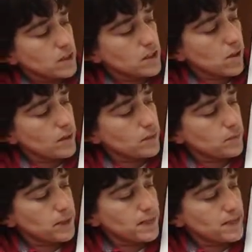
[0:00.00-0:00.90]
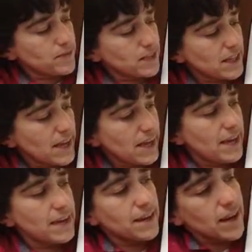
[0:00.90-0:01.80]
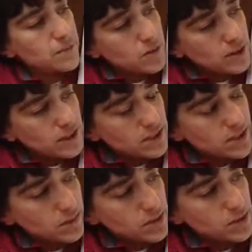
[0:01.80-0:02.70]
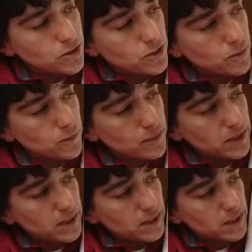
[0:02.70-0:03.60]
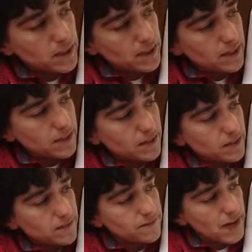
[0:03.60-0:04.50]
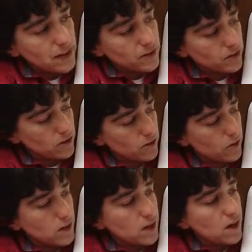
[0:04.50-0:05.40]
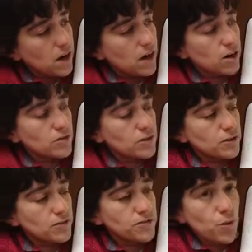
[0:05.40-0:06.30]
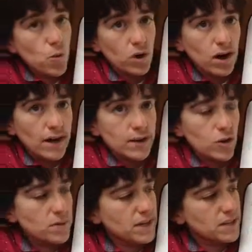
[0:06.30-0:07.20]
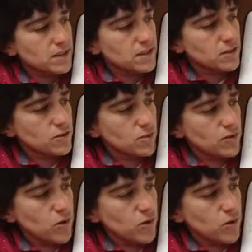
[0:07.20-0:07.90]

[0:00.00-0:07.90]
So in place of the A, I'm going to substitute in the value of 4. I know my distance from the